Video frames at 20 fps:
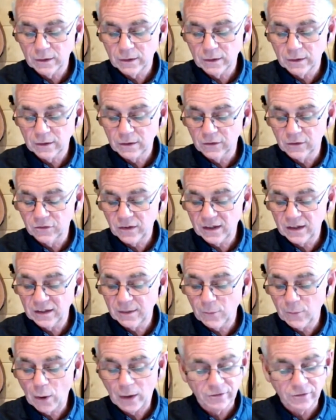we are concerned
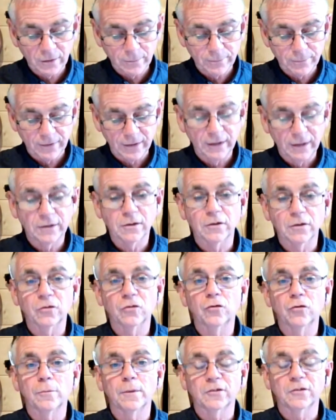about a dip in
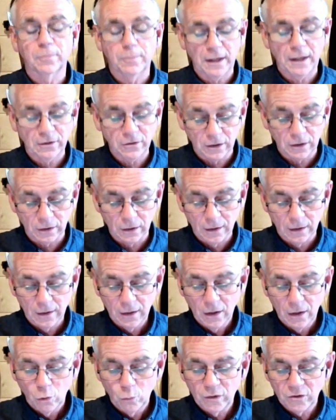consumer spending,